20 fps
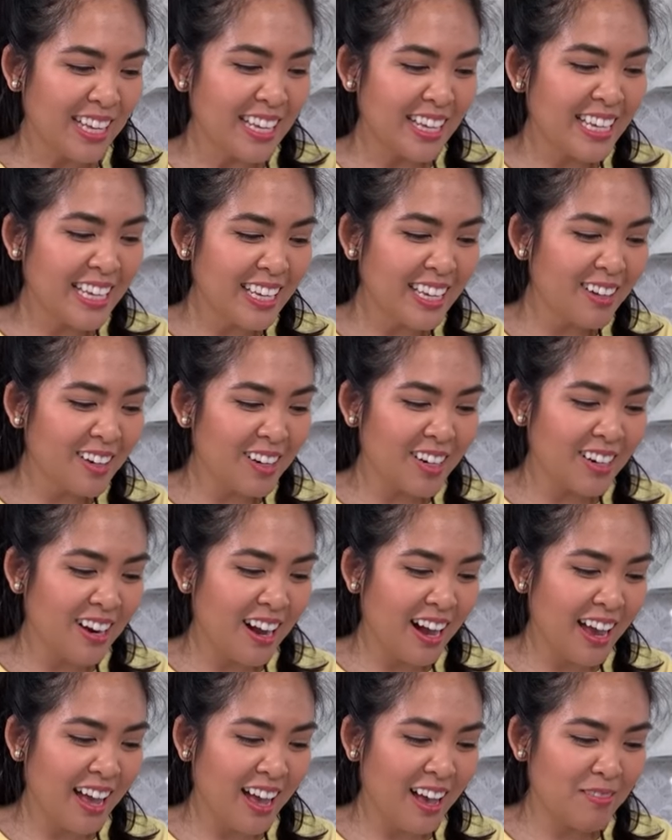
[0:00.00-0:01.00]
Here
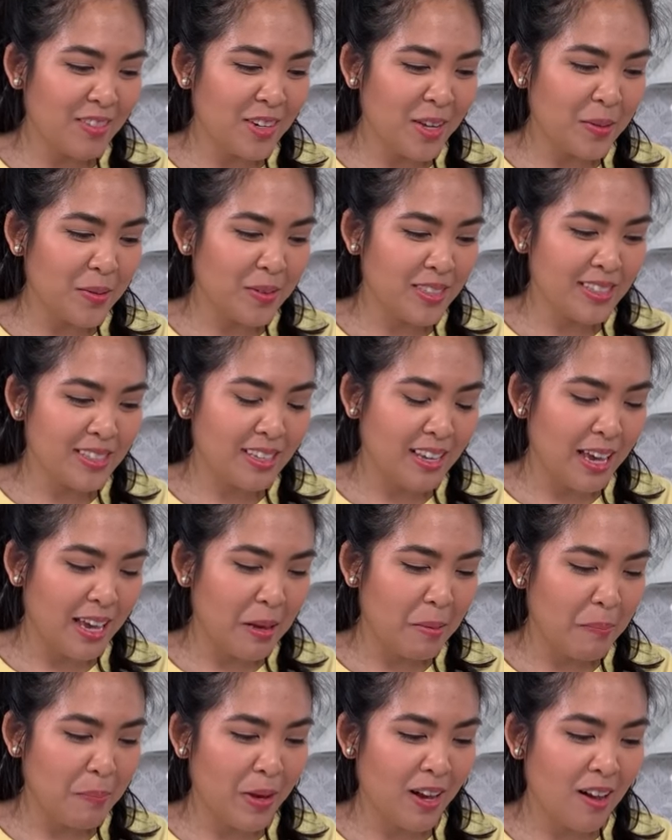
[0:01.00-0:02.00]
I have notes
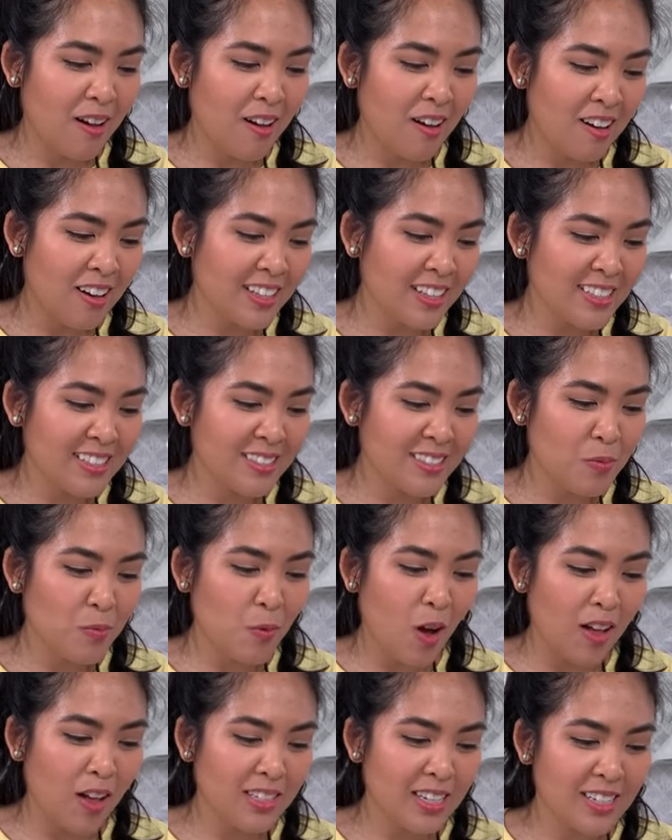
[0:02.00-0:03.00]
like pecans,
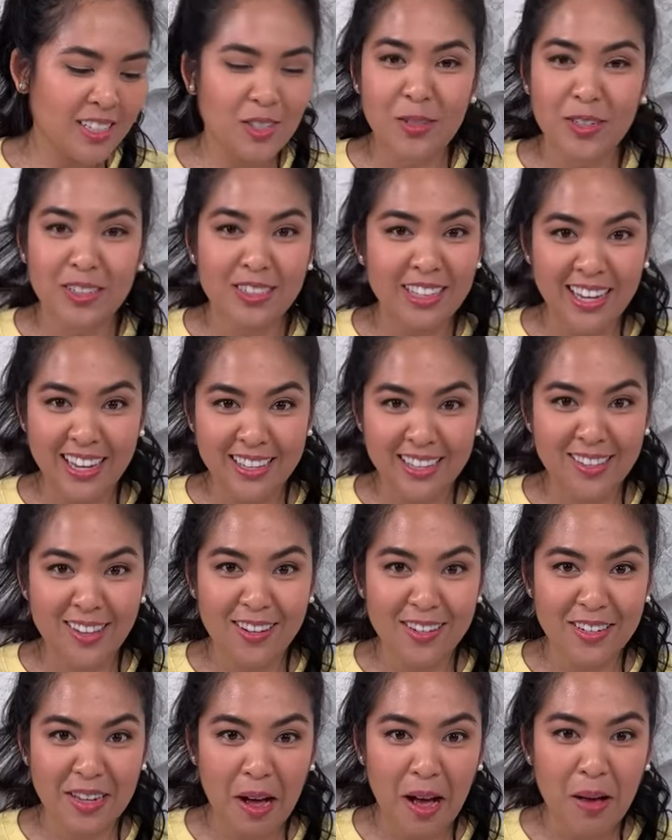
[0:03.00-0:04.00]
walnuts, or glaze on
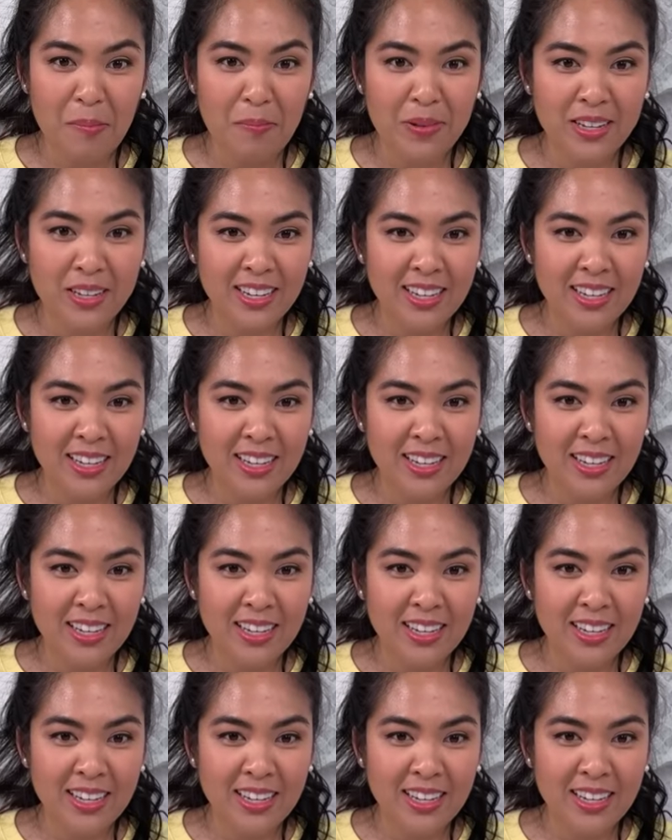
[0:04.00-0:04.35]
top.